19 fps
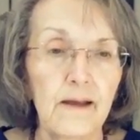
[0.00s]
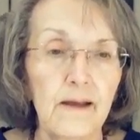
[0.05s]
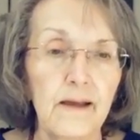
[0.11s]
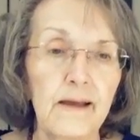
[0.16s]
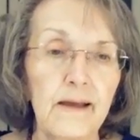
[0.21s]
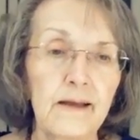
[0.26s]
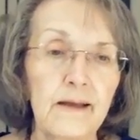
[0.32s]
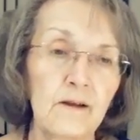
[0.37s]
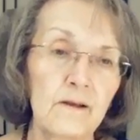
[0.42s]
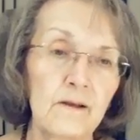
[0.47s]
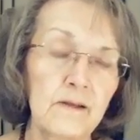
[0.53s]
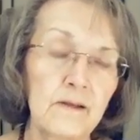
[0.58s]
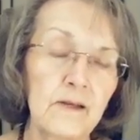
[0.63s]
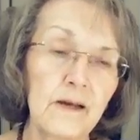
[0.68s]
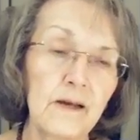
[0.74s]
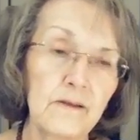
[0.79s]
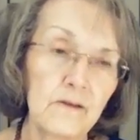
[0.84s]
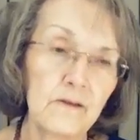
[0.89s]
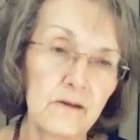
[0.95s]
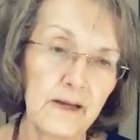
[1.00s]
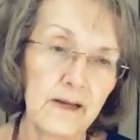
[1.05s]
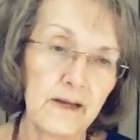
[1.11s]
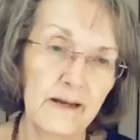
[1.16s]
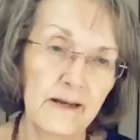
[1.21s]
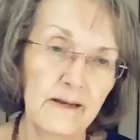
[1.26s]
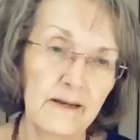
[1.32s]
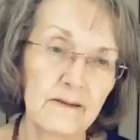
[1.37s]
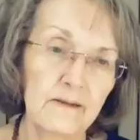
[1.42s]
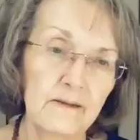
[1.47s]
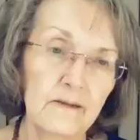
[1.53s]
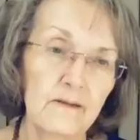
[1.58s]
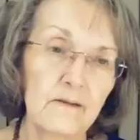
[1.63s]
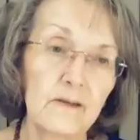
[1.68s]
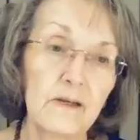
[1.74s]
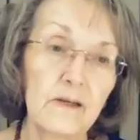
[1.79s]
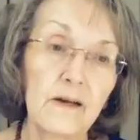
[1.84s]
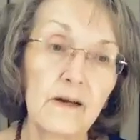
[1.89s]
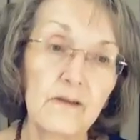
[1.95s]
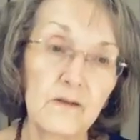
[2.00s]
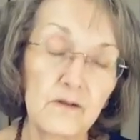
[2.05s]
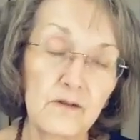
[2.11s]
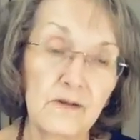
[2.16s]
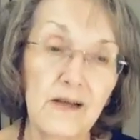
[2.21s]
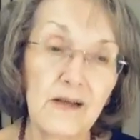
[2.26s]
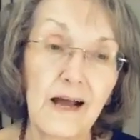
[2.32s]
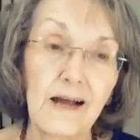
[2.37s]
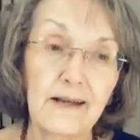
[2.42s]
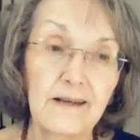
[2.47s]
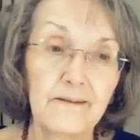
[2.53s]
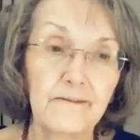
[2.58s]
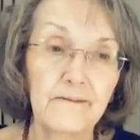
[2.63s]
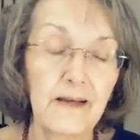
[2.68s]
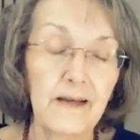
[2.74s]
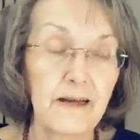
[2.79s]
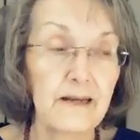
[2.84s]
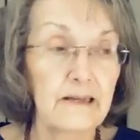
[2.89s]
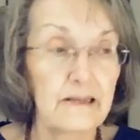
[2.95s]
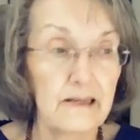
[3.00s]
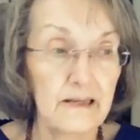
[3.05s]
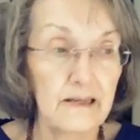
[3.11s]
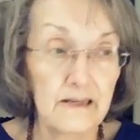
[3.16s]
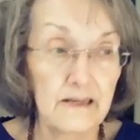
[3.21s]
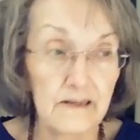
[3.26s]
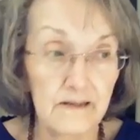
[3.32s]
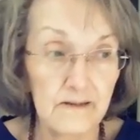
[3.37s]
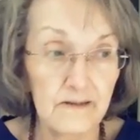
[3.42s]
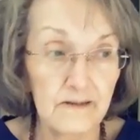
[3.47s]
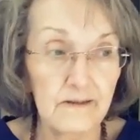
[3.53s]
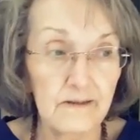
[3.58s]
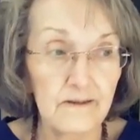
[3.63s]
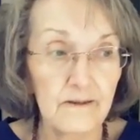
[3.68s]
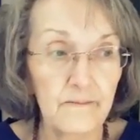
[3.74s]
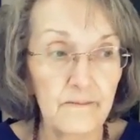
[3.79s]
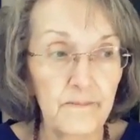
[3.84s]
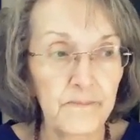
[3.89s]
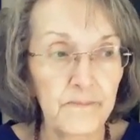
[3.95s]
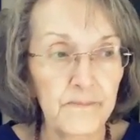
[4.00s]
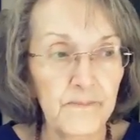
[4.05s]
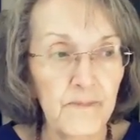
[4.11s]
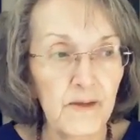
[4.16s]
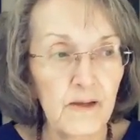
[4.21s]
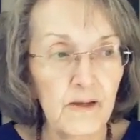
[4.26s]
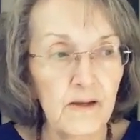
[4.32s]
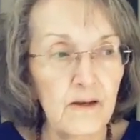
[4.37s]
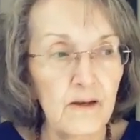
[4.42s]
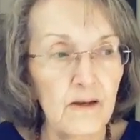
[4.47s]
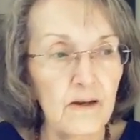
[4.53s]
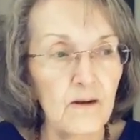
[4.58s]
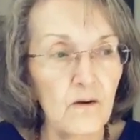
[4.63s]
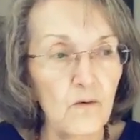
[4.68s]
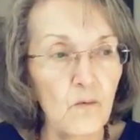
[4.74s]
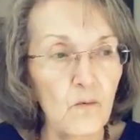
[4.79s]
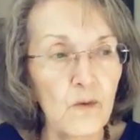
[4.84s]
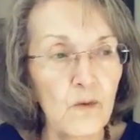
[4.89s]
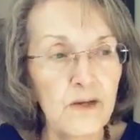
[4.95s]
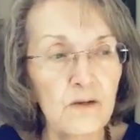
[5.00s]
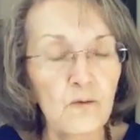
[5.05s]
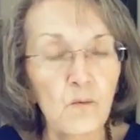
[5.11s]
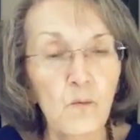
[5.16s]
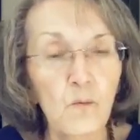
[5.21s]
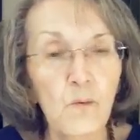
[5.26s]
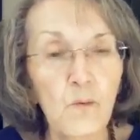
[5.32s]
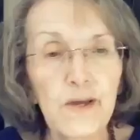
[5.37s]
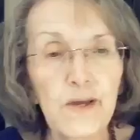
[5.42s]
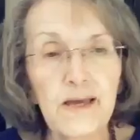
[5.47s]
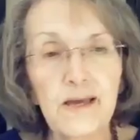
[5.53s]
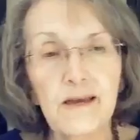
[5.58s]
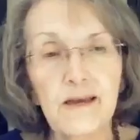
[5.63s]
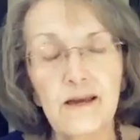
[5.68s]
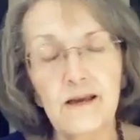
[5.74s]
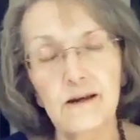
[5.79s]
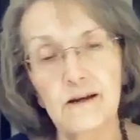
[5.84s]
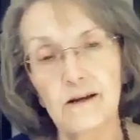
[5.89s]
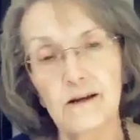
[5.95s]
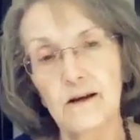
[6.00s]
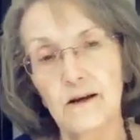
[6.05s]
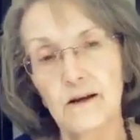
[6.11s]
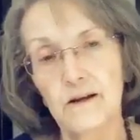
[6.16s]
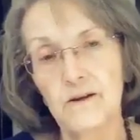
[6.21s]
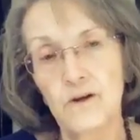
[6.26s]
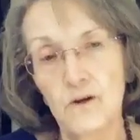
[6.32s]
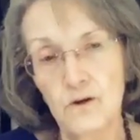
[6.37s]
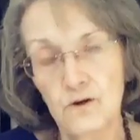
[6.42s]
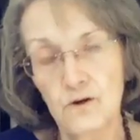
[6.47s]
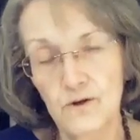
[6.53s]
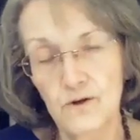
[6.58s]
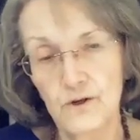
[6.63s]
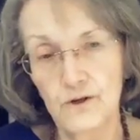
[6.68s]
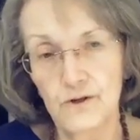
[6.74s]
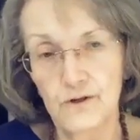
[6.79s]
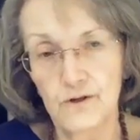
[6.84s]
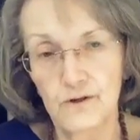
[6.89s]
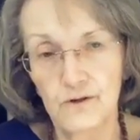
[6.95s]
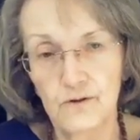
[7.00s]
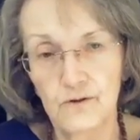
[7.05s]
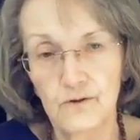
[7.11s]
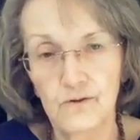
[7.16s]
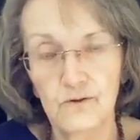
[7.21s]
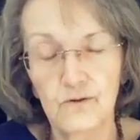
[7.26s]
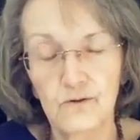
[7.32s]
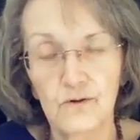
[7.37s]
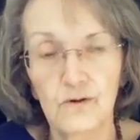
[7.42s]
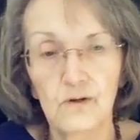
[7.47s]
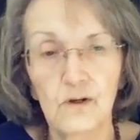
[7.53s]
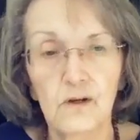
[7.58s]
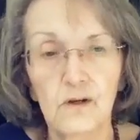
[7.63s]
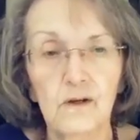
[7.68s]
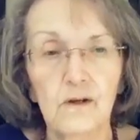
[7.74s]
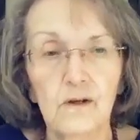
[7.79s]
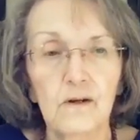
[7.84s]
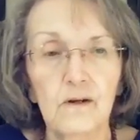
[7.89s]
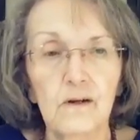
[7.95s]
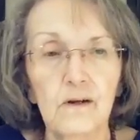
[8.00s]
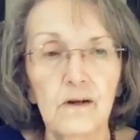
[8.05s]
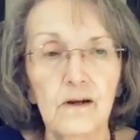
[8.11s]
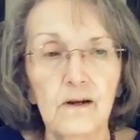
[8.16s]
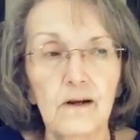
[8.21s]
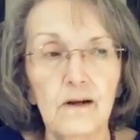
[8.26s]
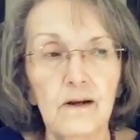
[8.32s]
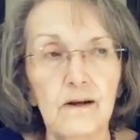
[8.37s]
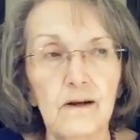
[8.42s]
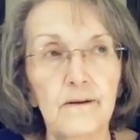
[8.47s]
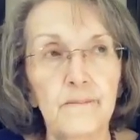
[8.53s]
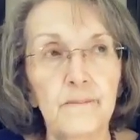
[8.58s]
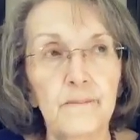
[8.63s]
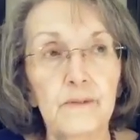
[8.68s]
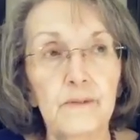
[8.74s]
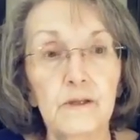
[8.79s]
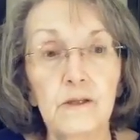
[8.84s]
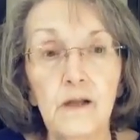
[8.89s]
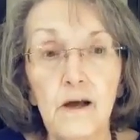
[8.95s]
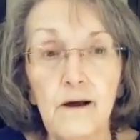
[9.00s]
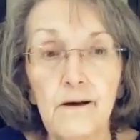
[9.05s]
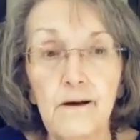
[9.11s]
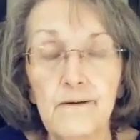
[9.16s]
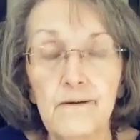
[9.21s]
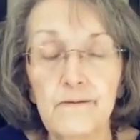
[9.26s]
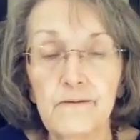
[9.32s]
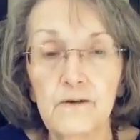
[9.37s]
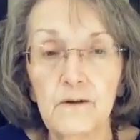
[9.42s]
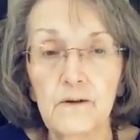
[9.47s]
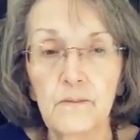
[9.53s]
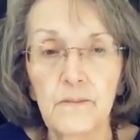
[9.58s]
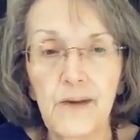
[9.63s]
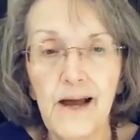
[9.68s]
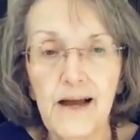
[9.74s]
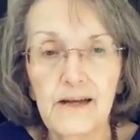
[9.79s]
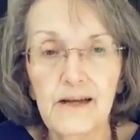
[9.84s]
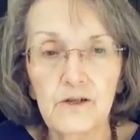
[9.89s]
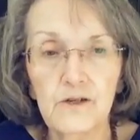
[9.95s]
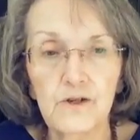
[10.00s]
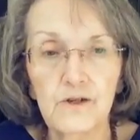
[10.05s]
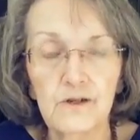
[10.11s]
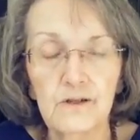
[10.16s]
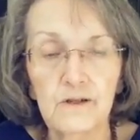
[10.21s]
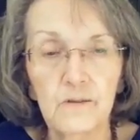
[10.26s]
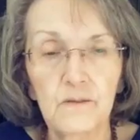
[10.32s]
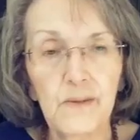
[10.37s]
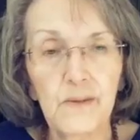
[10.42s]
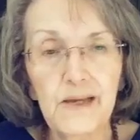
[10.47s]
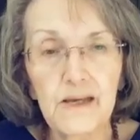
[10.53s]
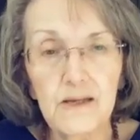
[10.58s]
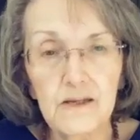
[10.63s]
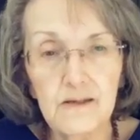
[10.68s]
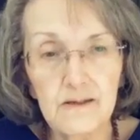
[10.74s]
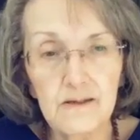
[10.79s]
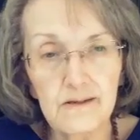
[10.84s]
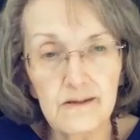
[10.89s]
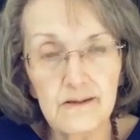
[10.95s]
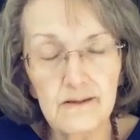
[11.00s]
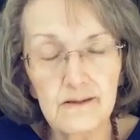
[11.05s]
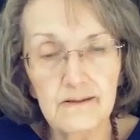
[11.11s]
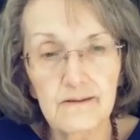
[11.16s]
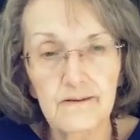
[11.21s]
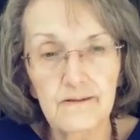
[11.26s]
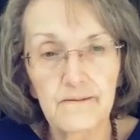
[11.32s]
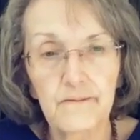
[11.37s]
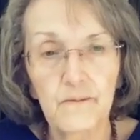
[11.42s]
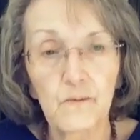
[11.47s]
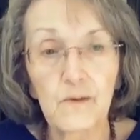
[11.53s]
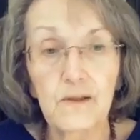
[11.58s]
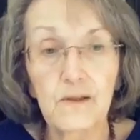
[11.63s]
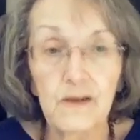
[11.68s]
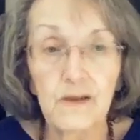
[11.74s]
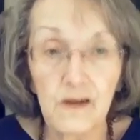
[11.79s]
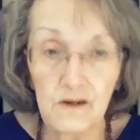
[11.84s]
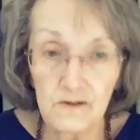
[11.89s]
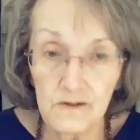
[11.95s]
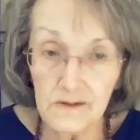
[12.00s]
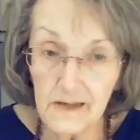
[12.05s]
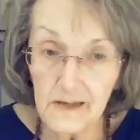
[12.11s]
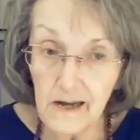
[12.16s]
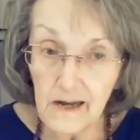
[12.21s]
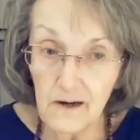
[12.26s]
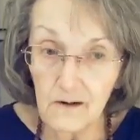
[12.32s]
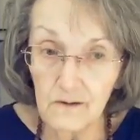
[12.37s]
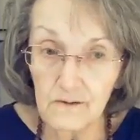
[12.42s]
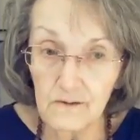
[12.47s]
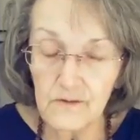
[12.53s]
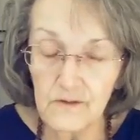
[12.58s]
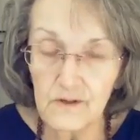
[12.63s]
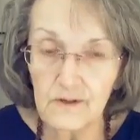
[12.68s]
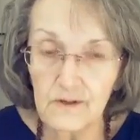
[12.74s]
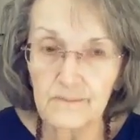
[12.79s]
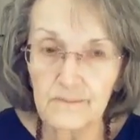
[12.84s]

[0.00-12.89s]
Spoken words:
And on the other hand, the other side of that is when we nurture love, compassion, peace within ourselves,